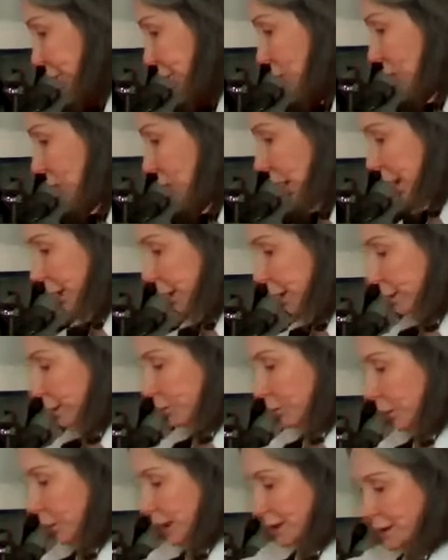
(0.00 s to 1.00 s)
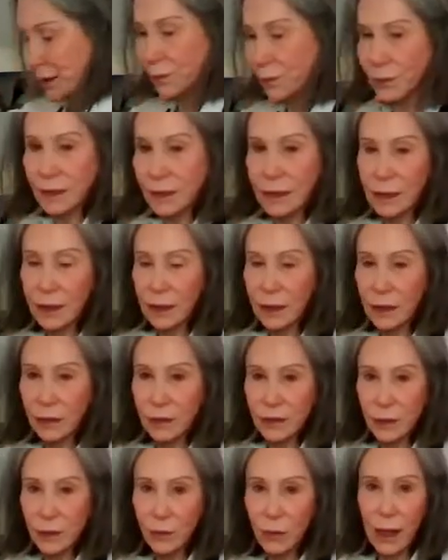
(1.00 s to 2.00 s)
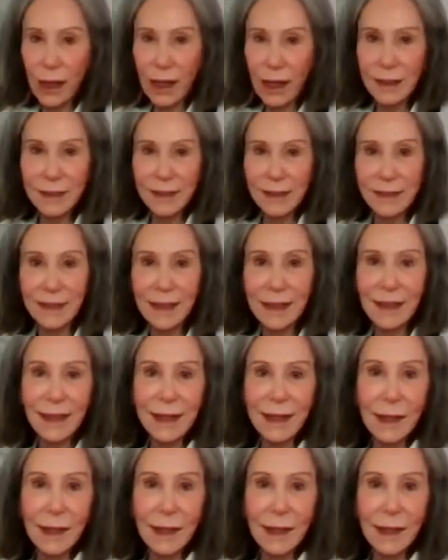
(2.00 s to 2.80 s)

if you like pasta, potatoes, and rice,